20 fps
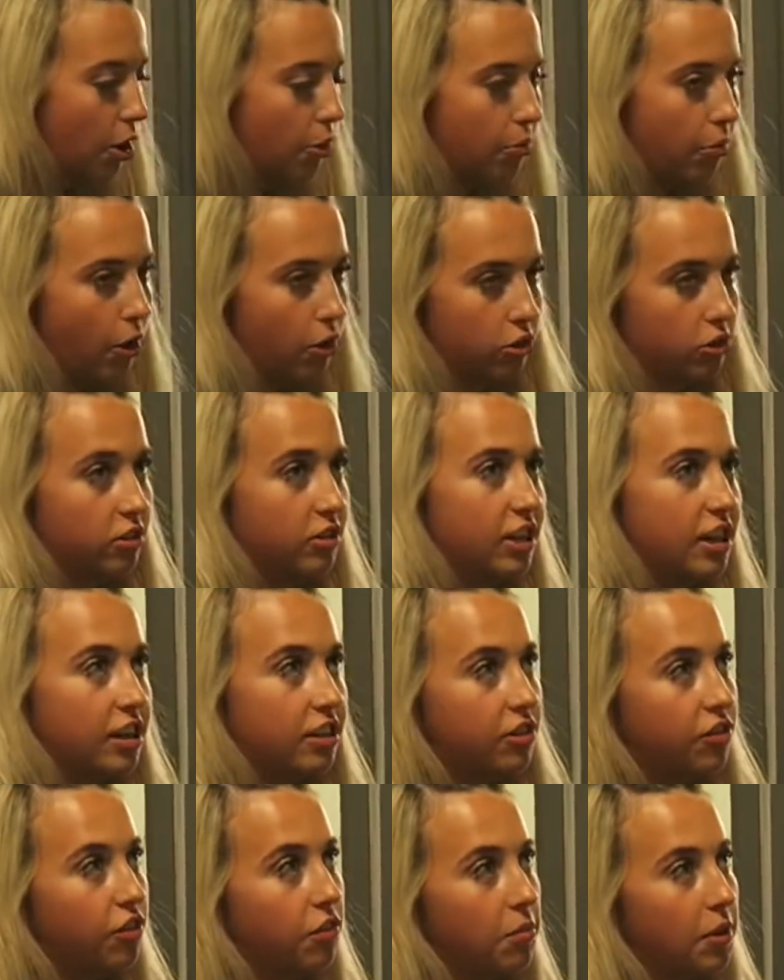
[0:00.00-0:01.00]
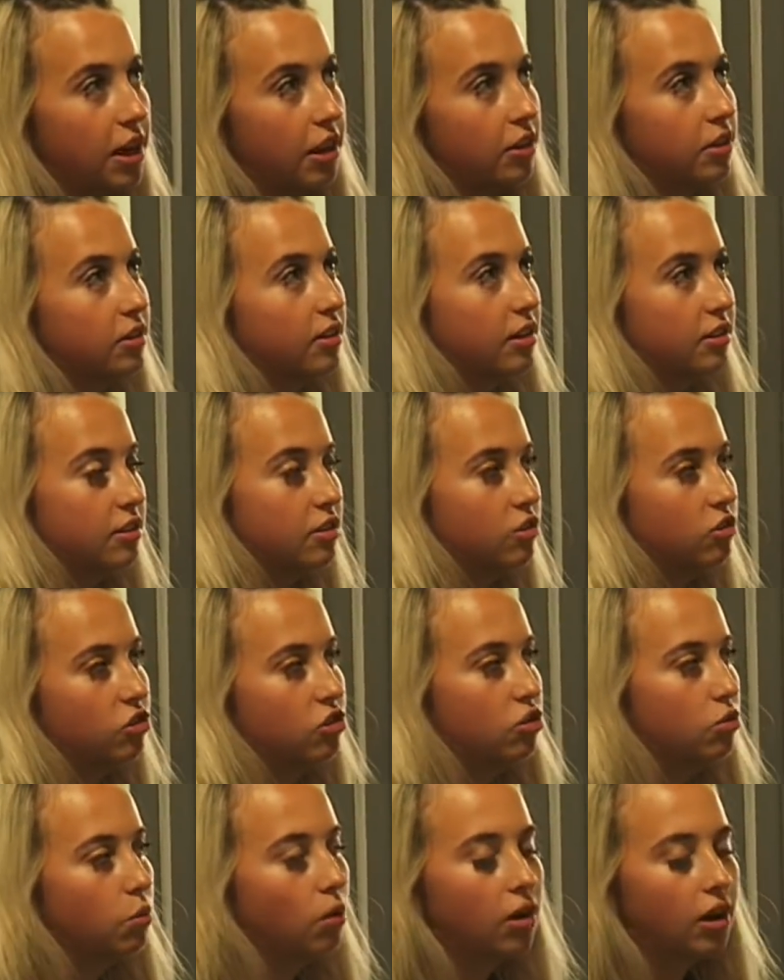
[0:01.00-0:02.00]
box ticked for me because I didn't
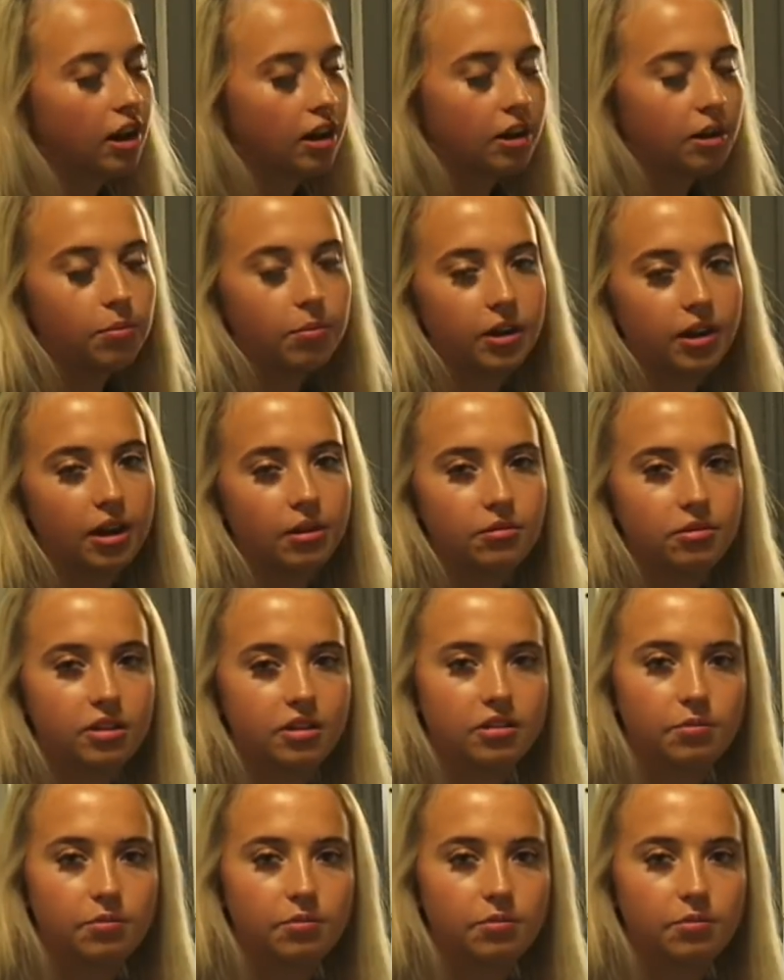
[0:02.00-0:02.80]
just want like a big empty